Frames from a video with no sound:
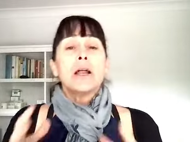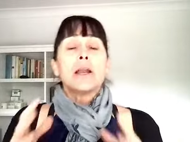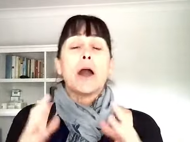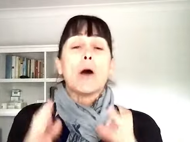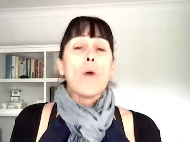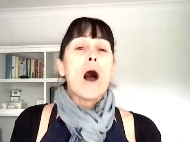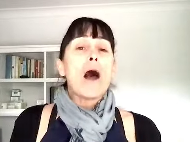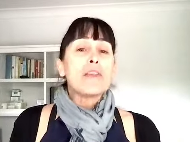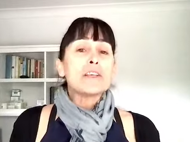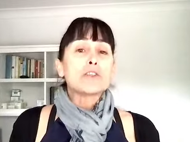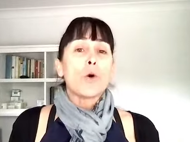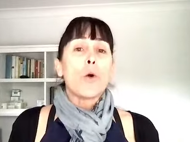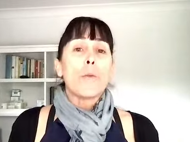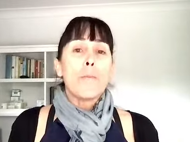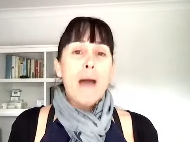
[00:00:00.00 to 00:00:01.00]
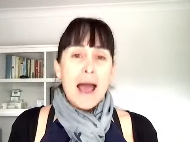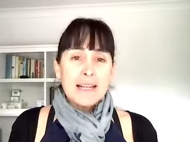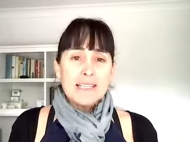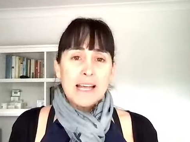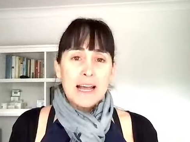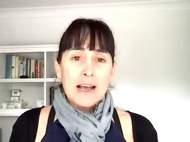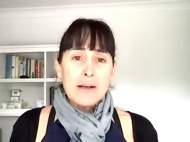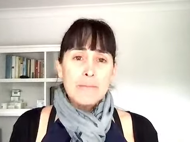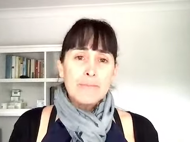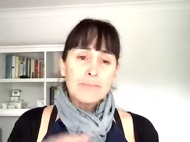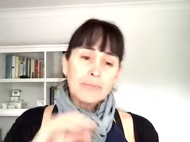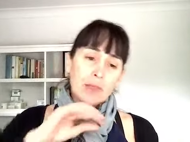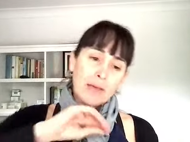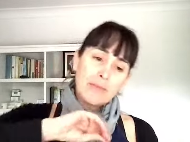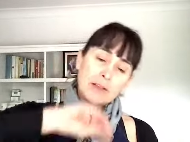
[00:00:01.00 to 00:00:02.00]
Now, why these all matter,
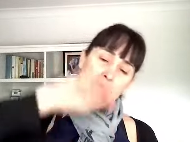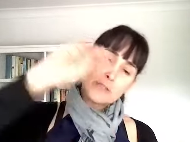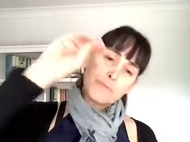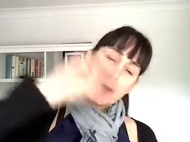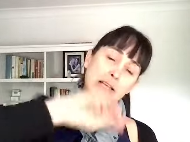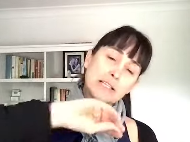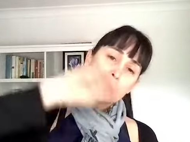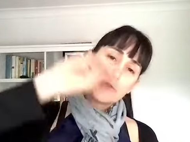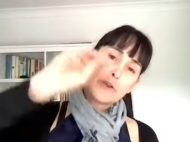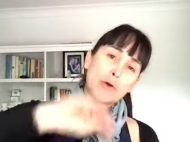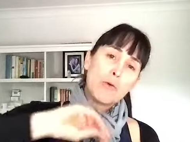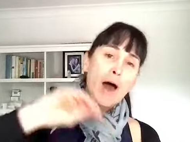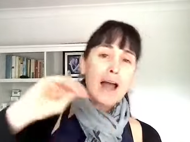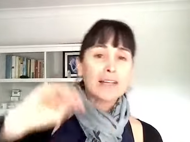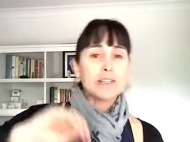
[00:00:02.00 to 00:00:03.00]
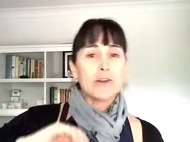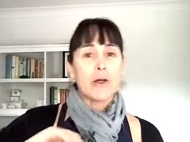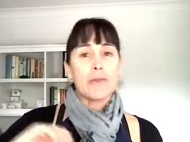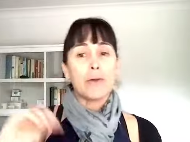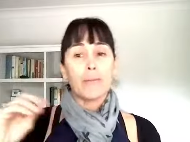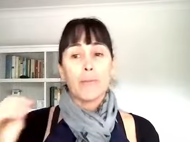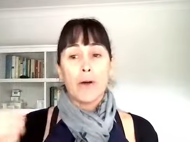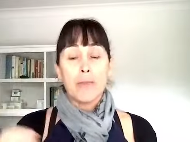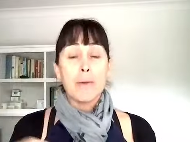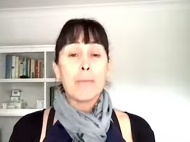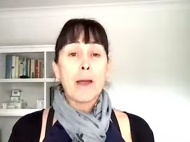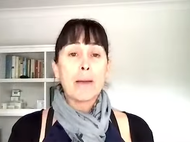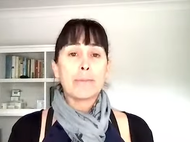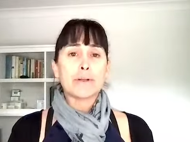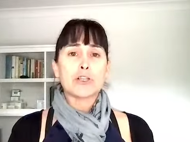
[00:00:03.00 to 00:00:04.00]
and there's space for you to write it on the
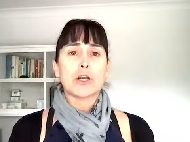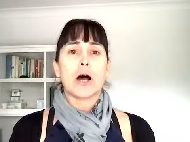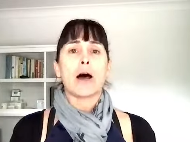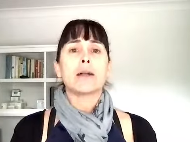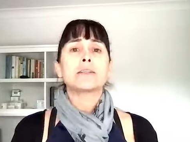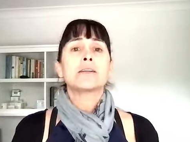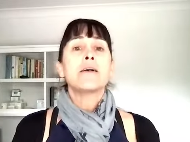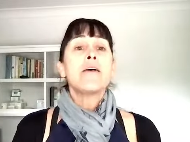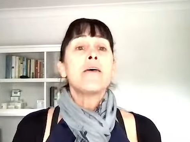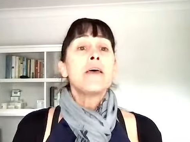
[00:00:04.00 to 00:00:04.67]
paper chart,